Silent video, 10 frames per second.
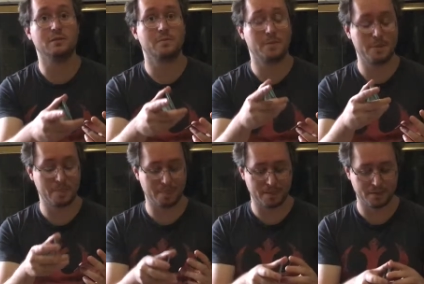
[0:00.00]

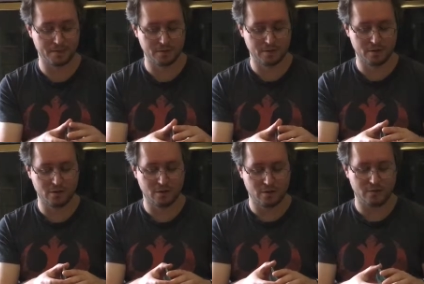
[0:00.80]

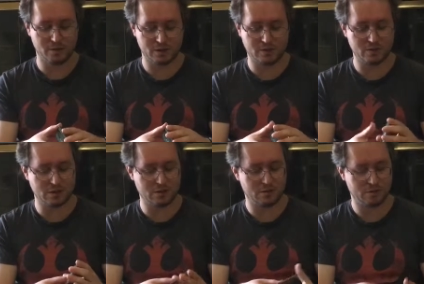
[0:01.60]
I was 17.